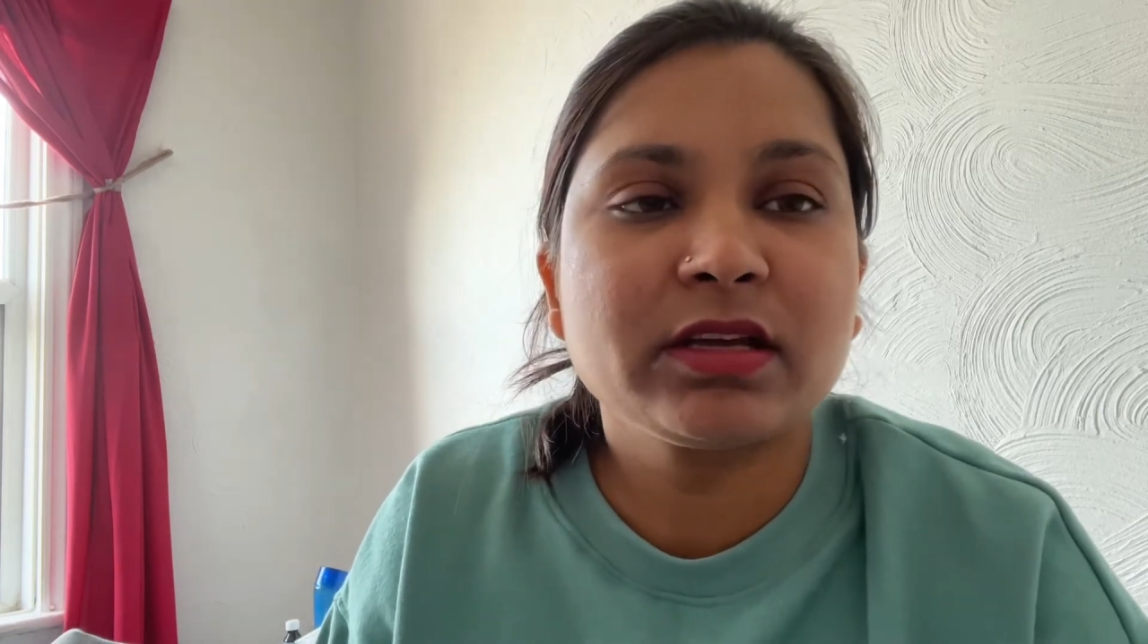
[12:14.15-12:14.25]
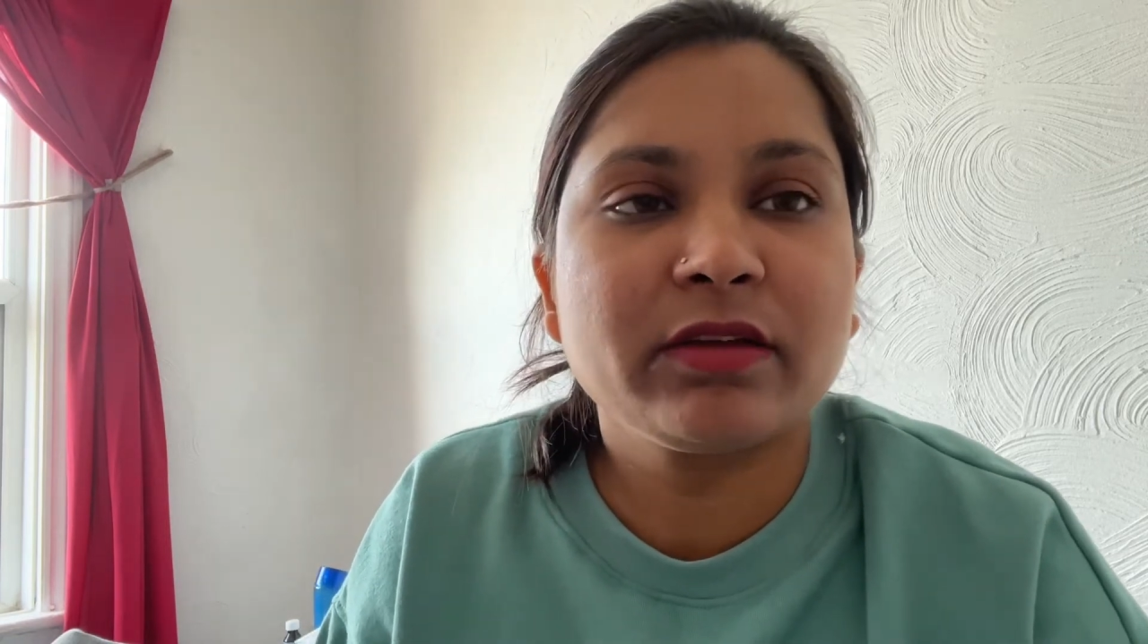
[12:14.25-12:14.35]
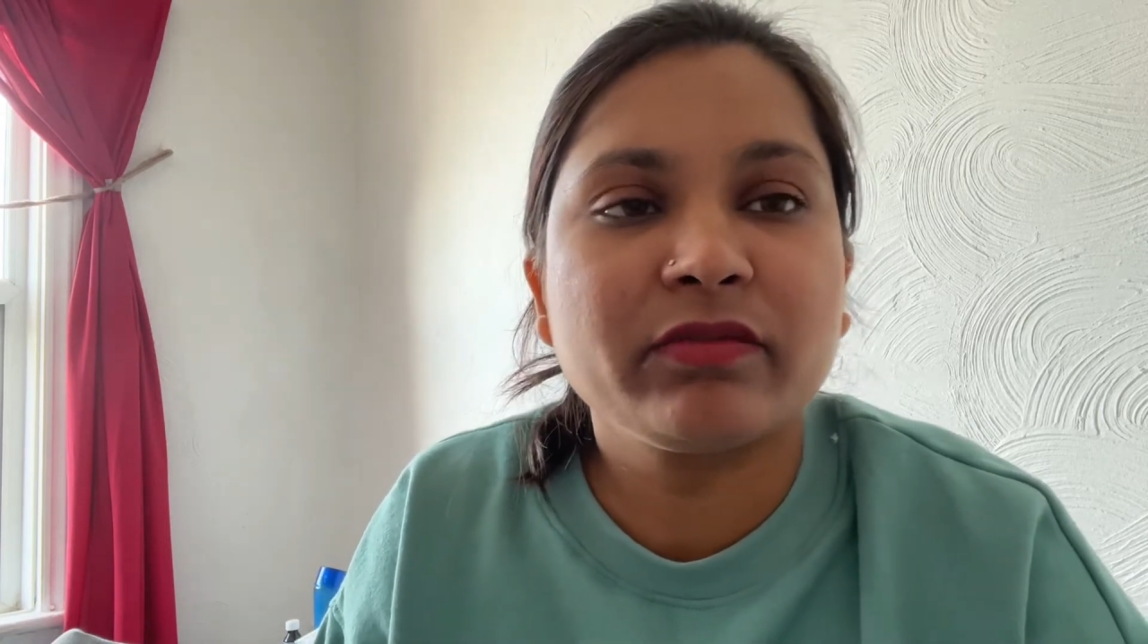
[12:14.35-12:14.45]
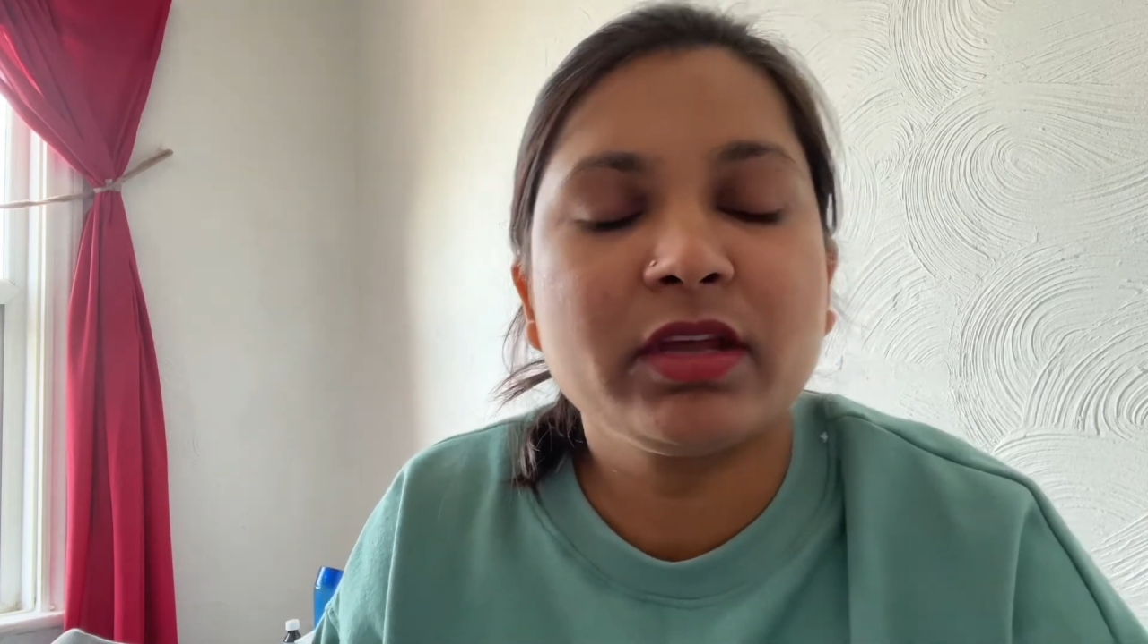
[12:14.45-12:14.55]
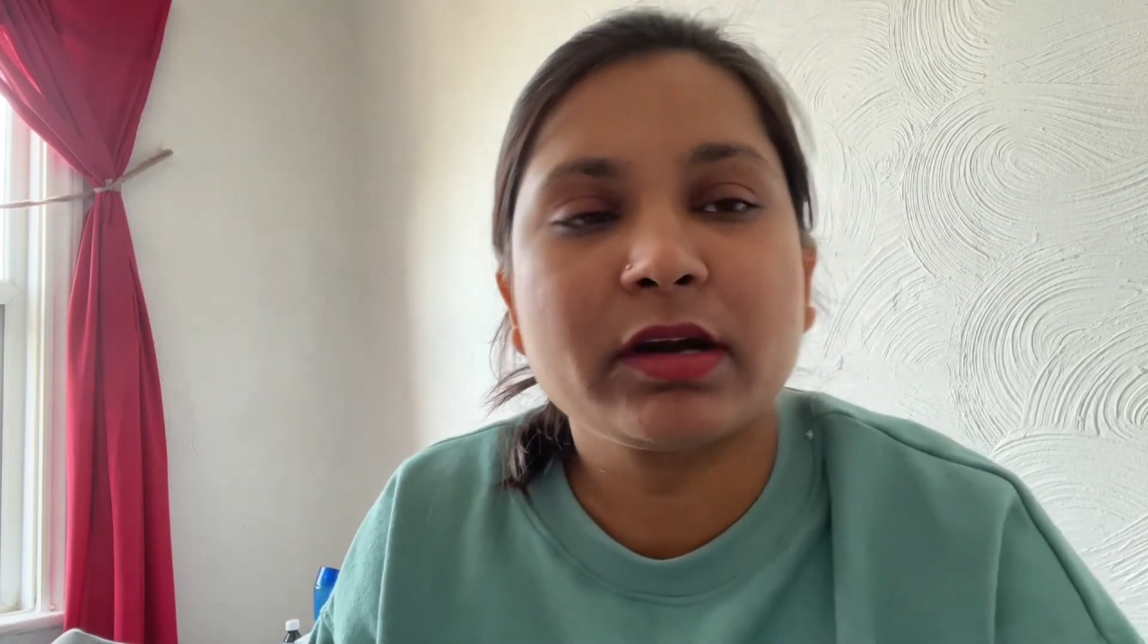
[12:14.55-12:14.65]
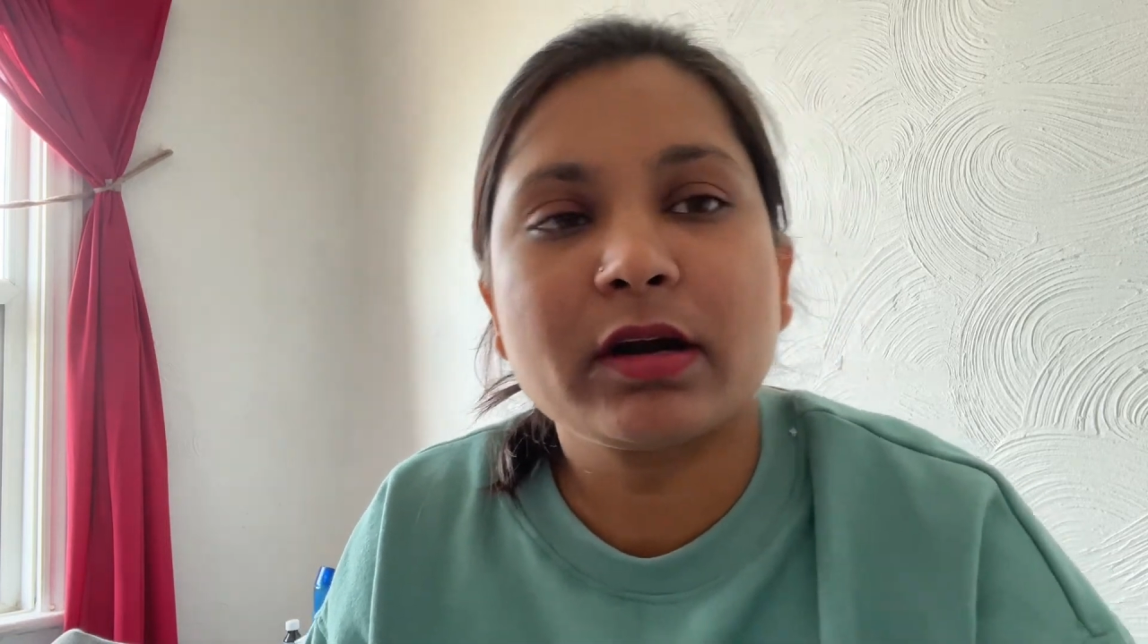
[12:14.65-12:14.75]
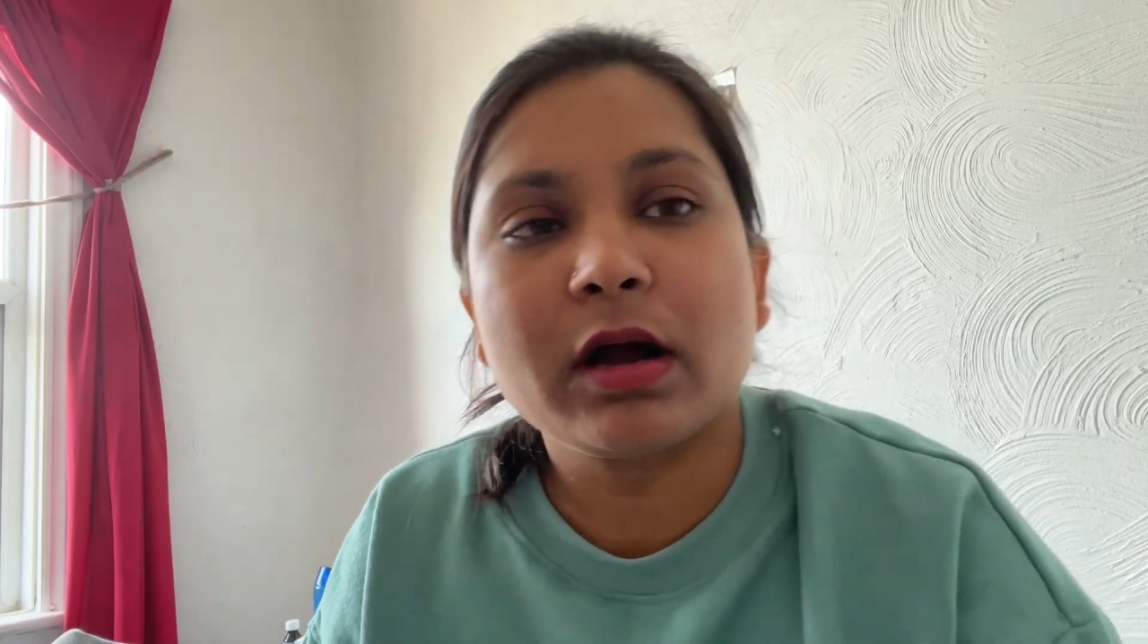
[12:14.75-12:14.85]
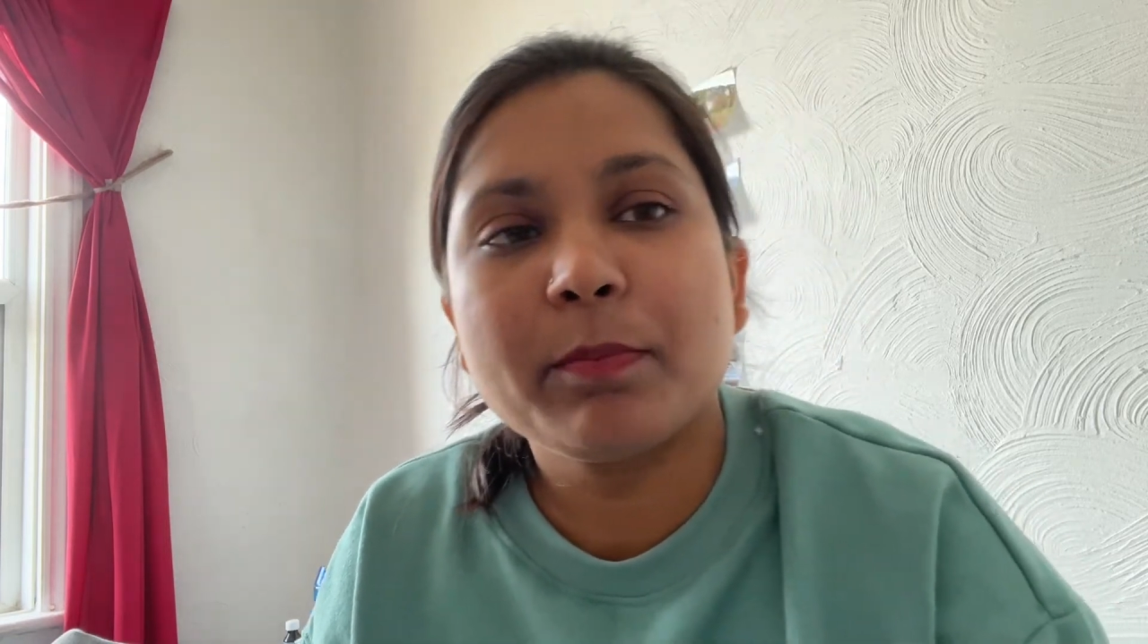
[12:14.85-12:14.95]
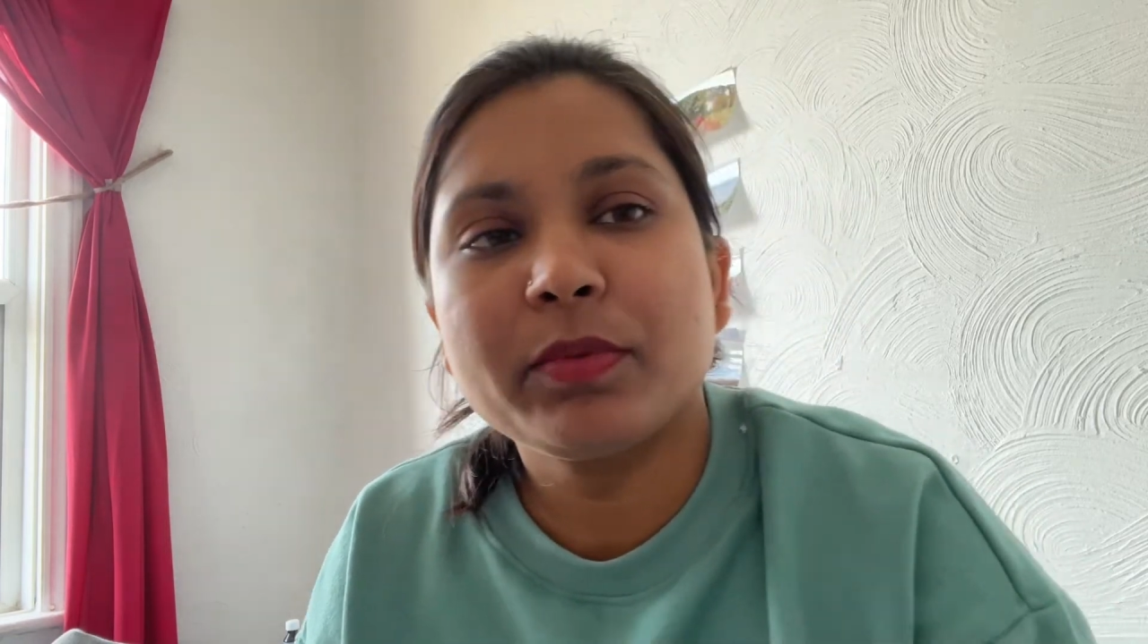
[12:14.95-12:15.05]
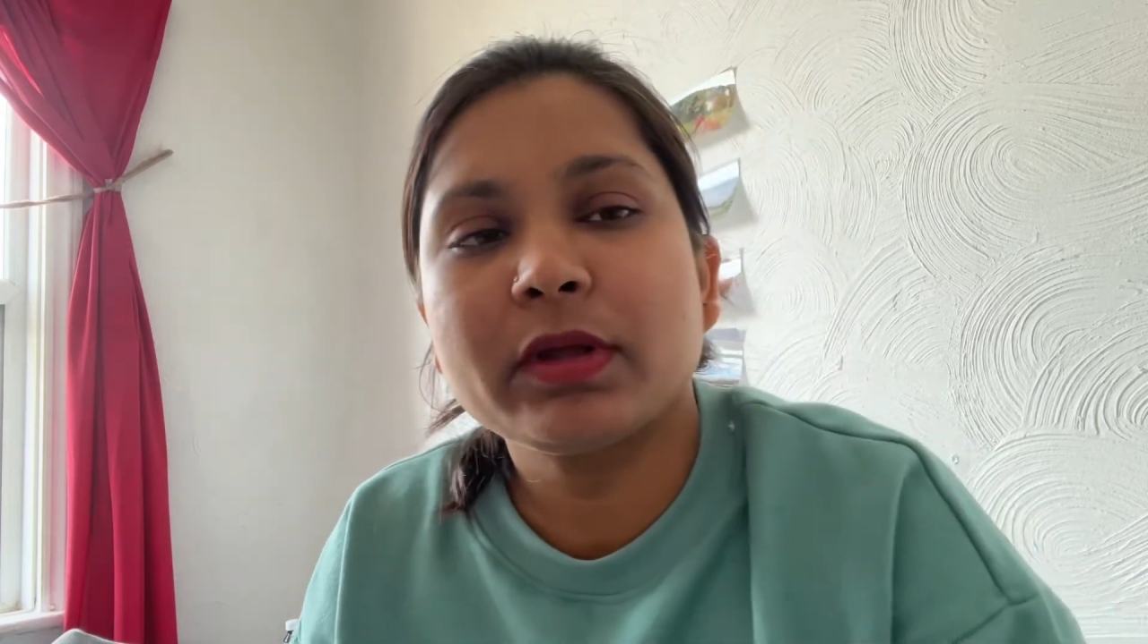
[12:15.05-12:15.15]
if they are
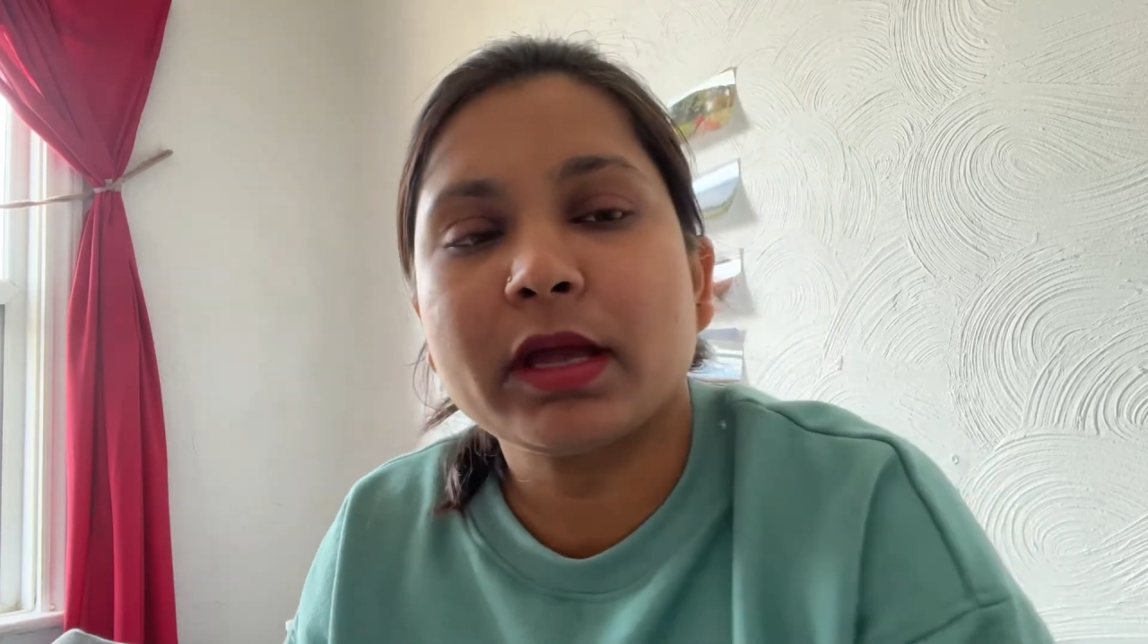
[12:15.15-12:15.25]
up.